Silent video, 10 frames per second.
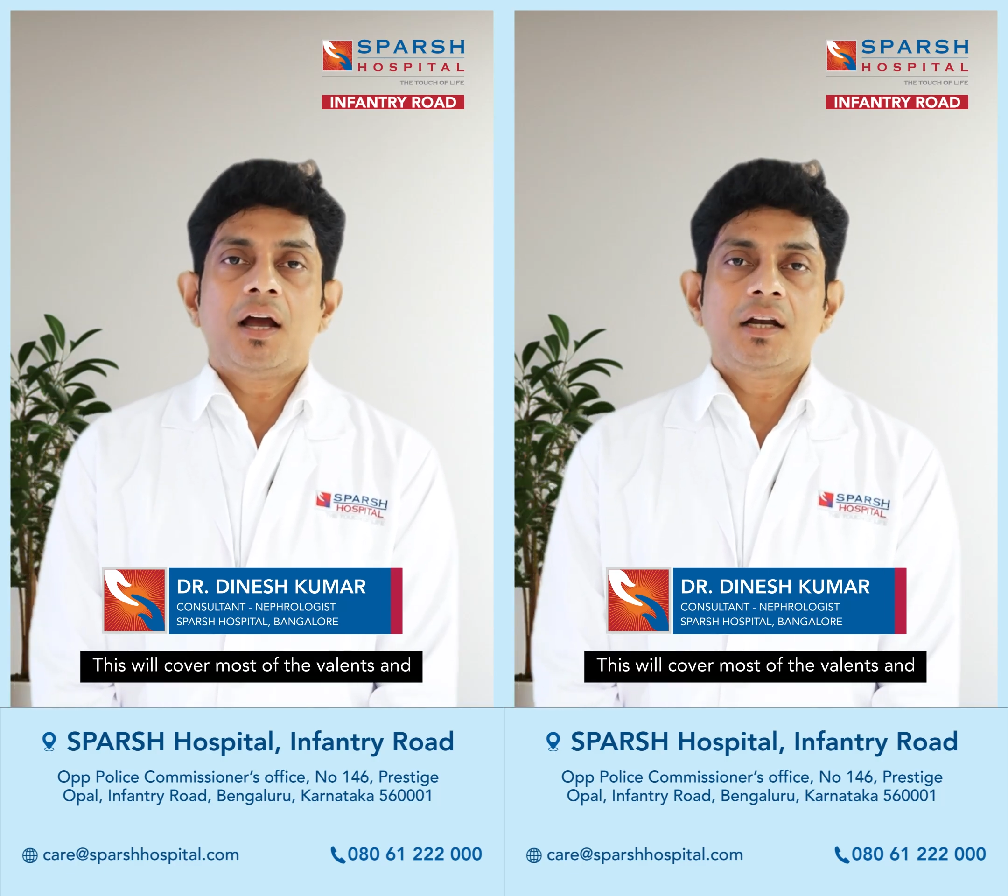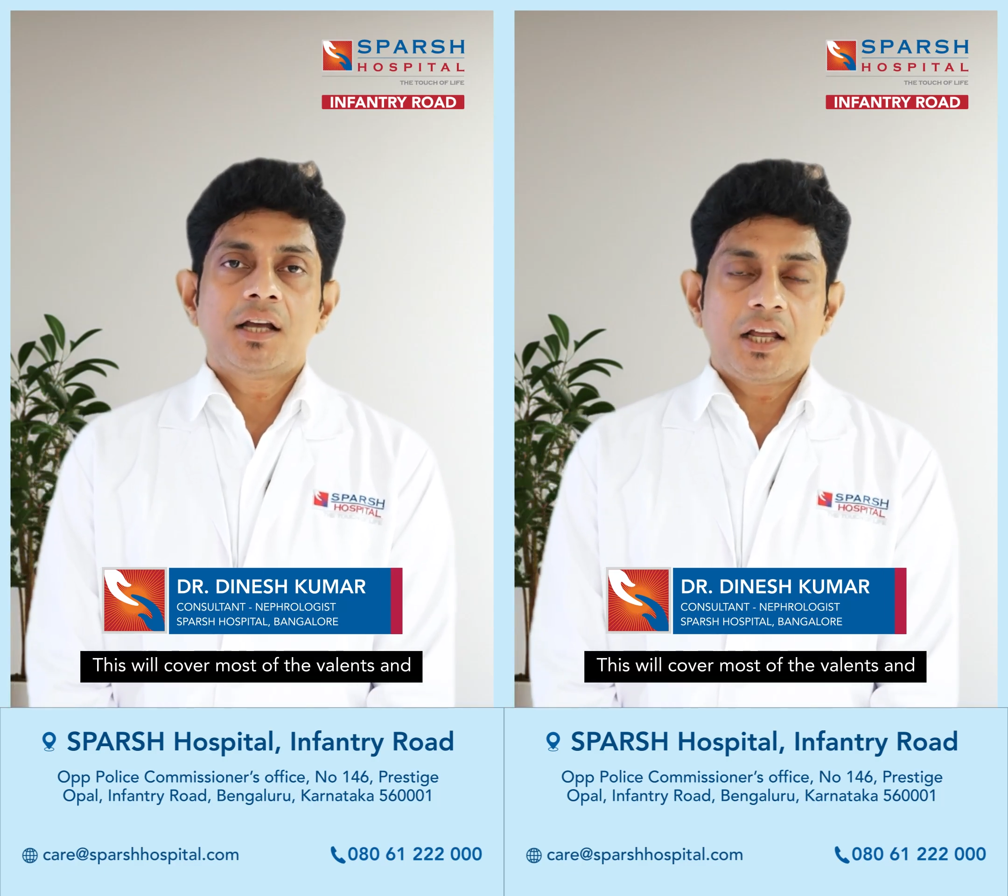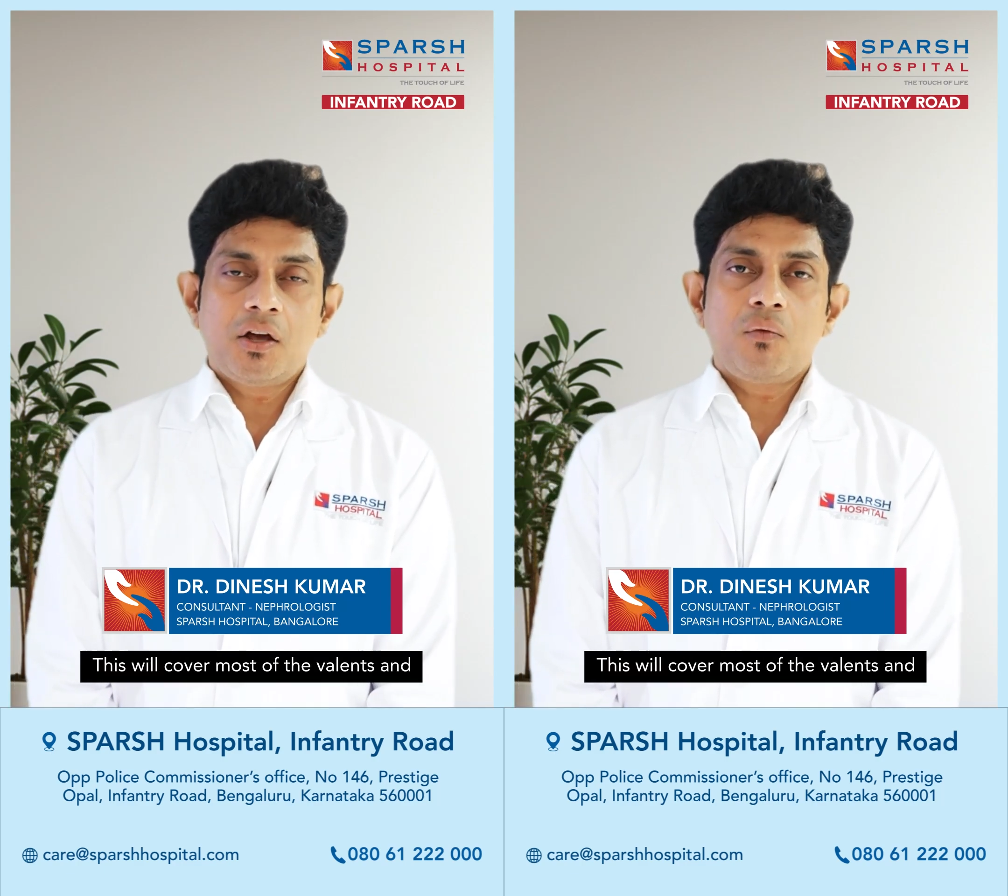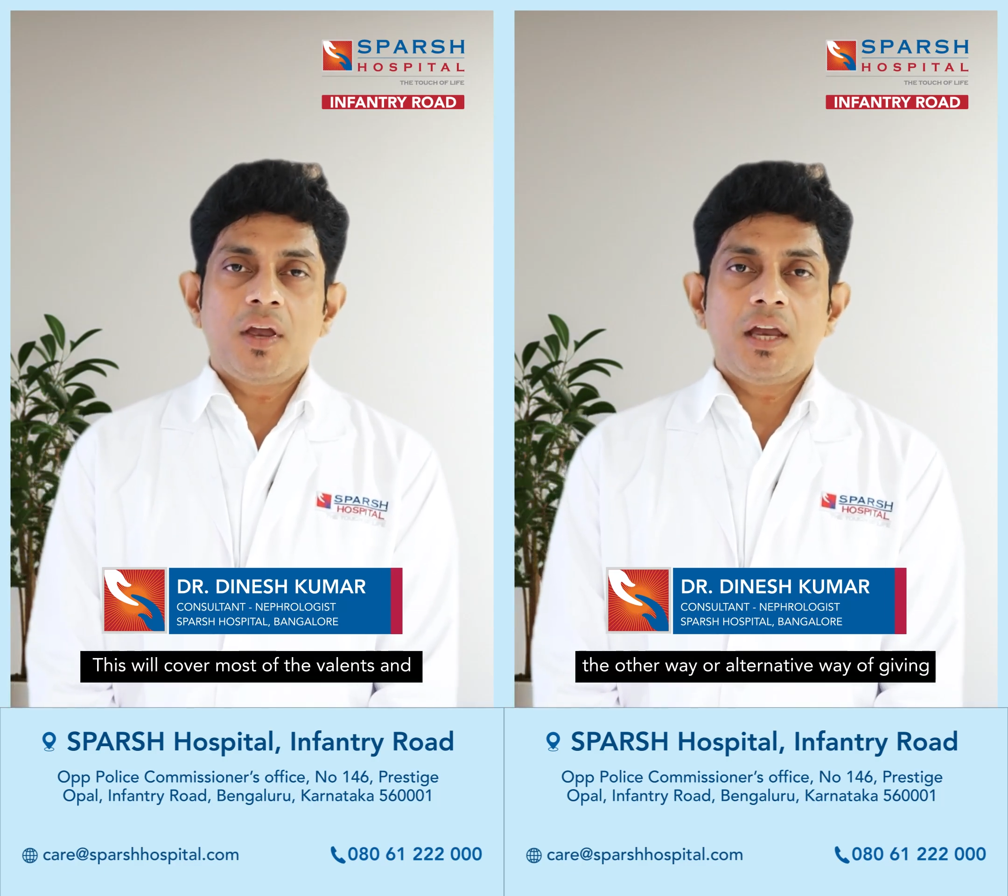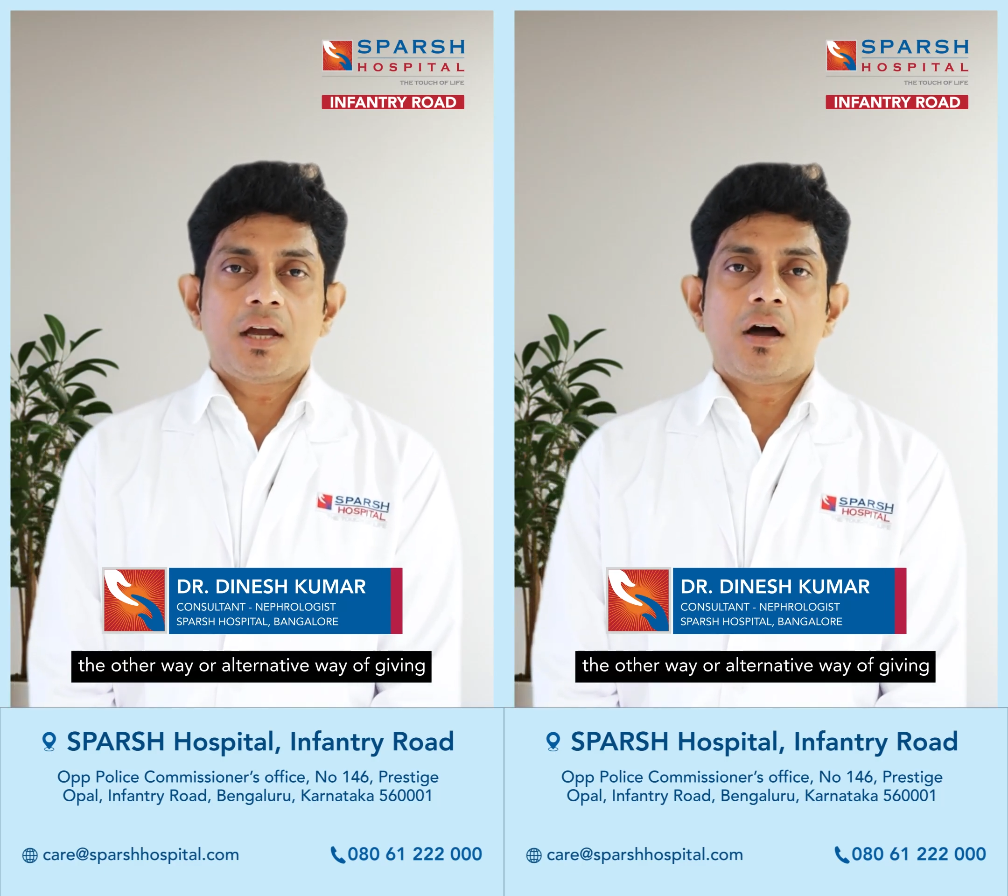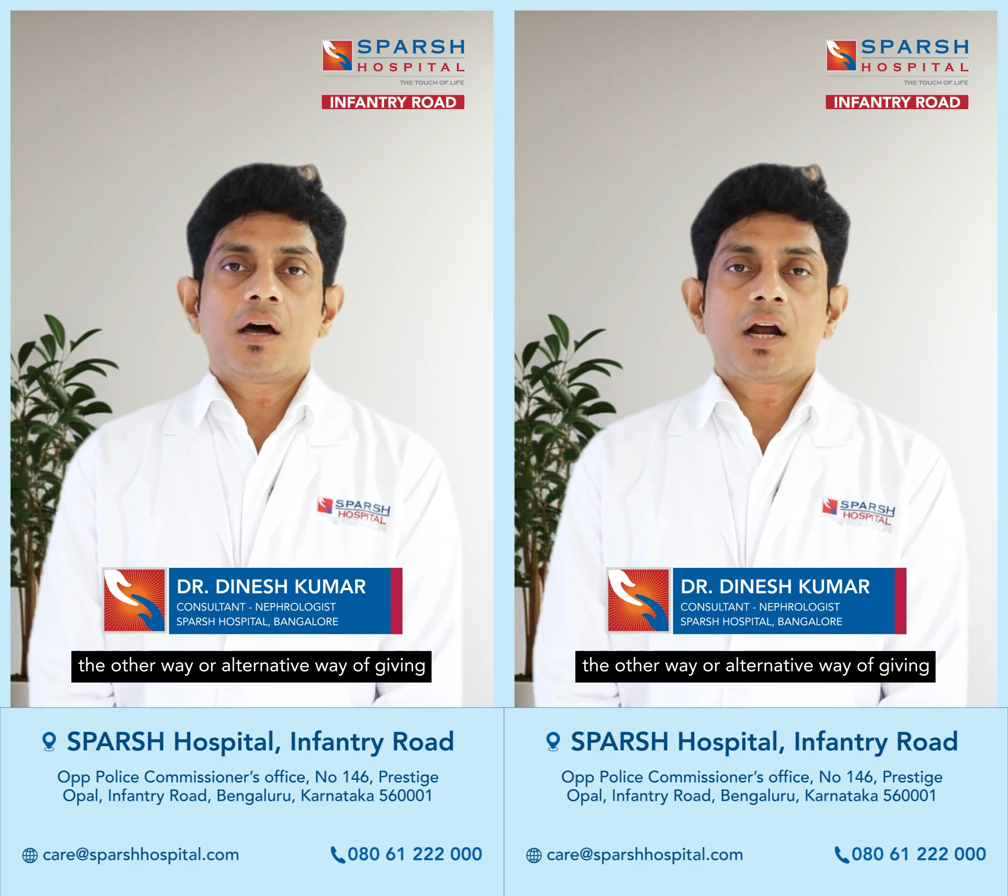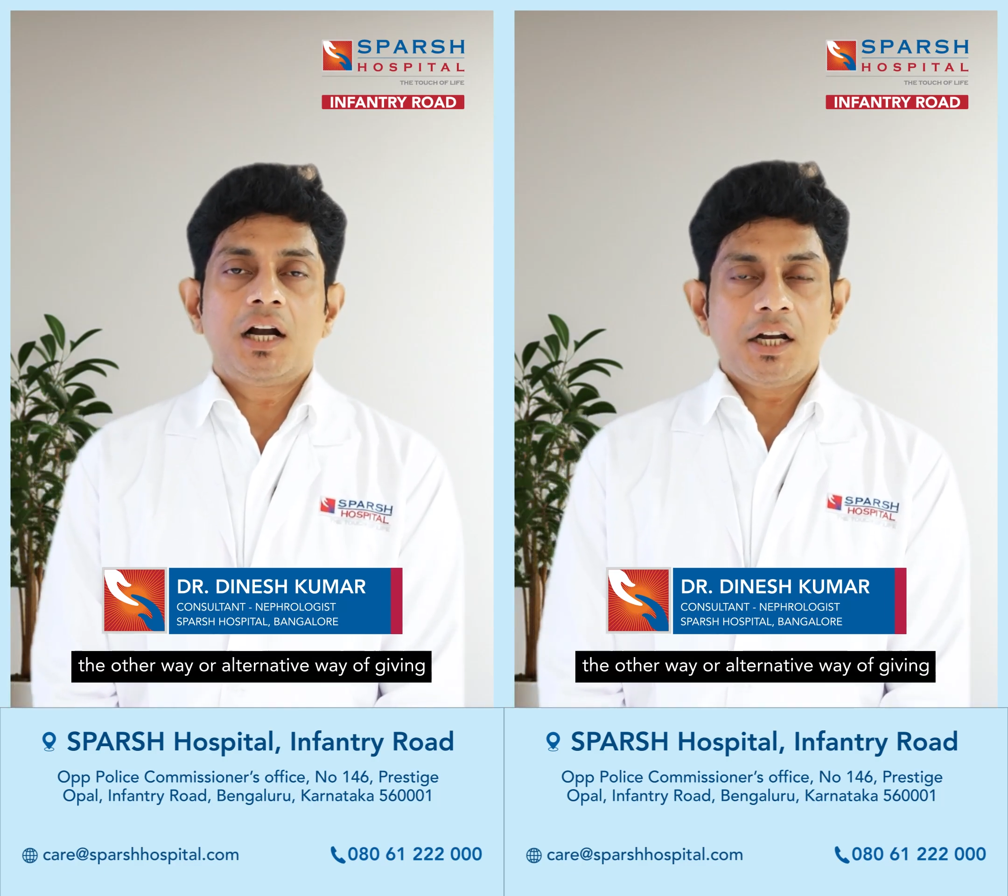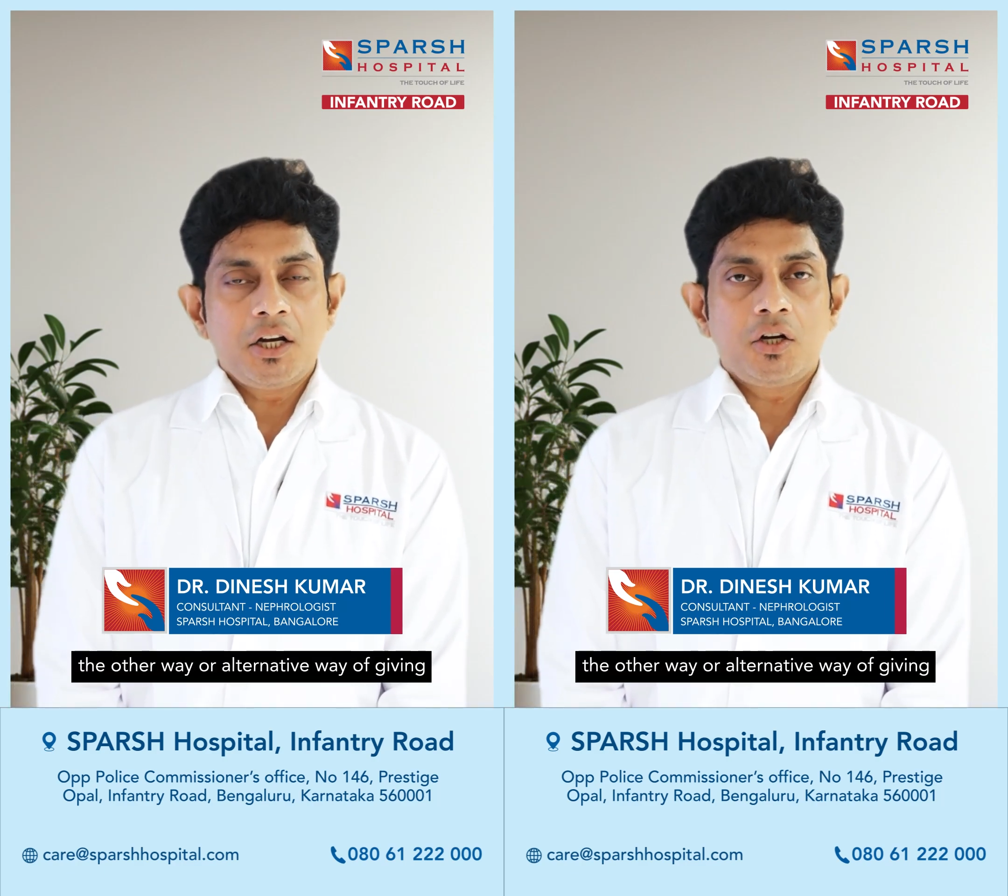And the other way, or
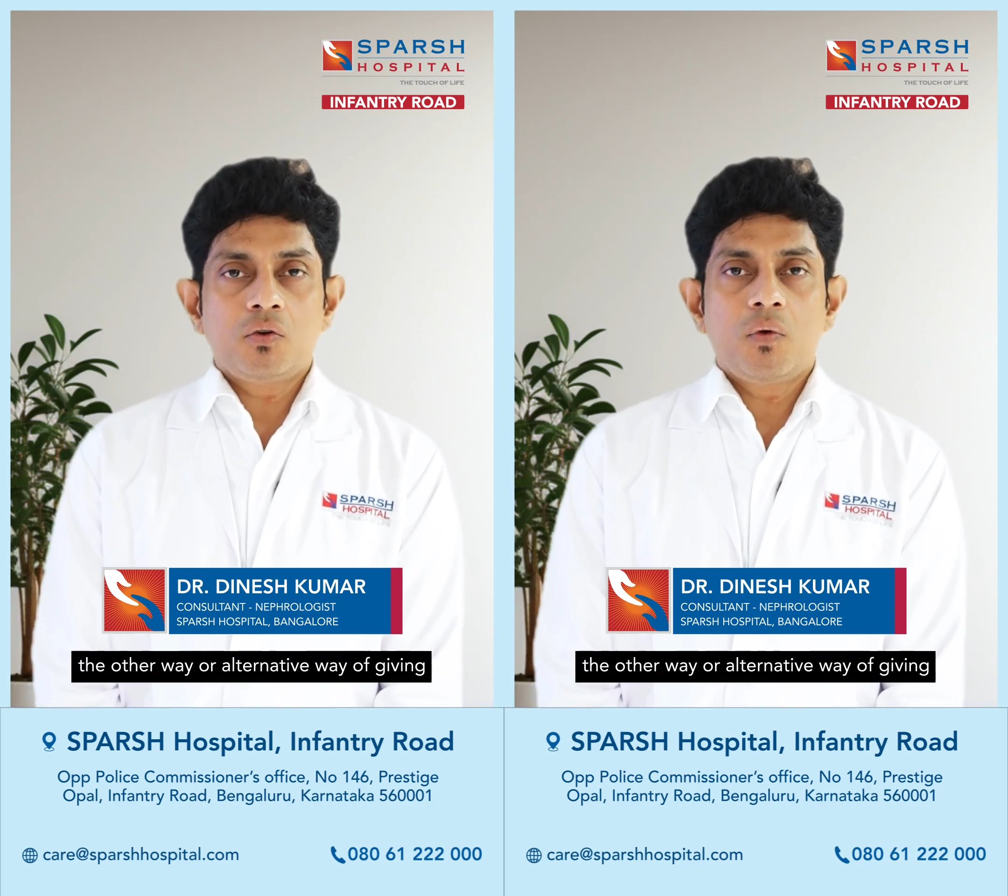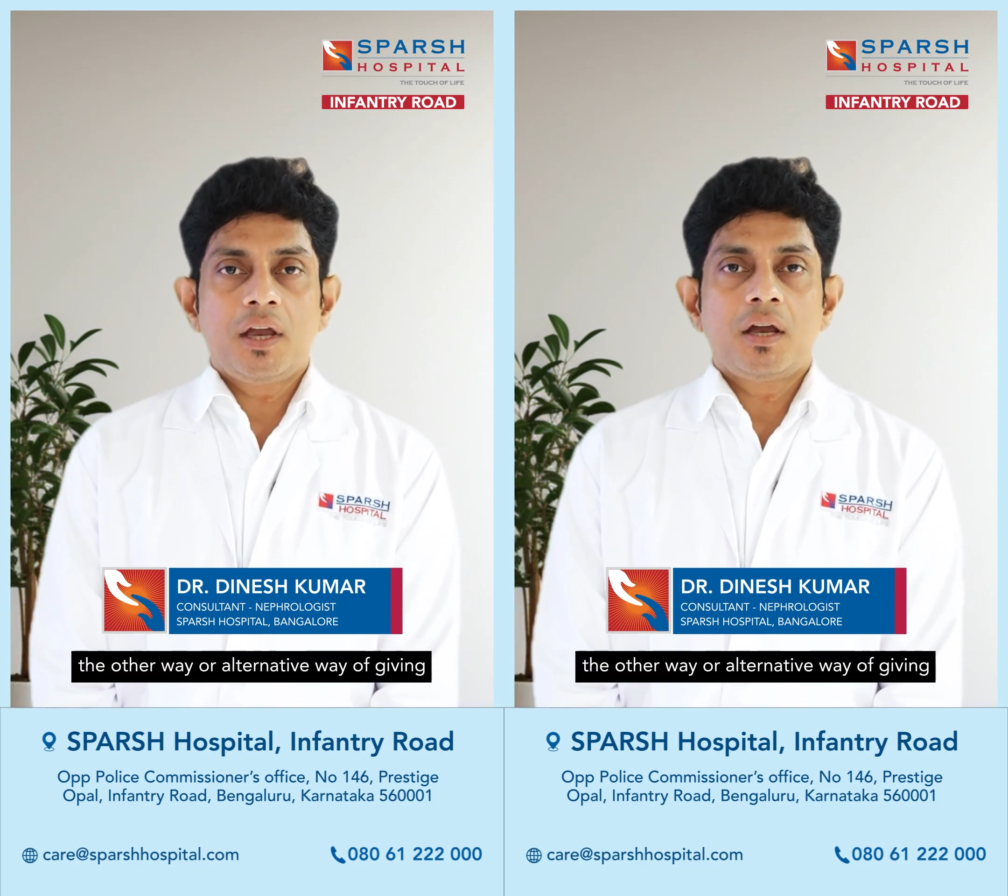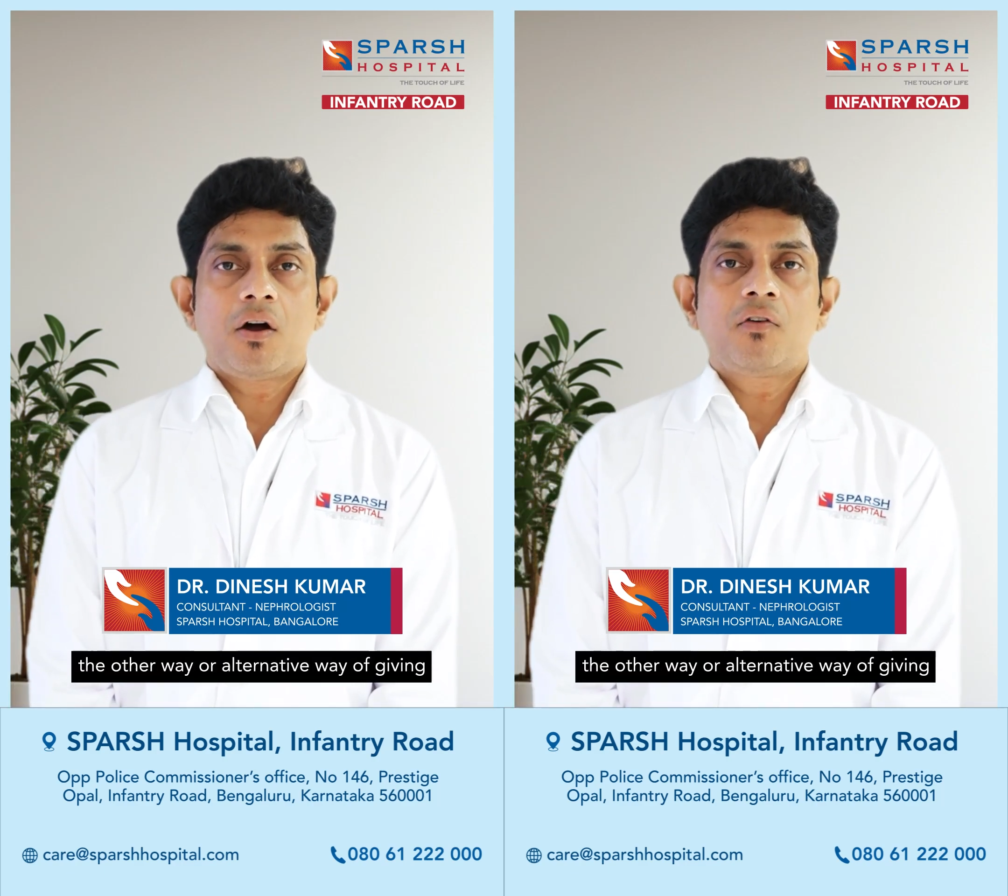alternative way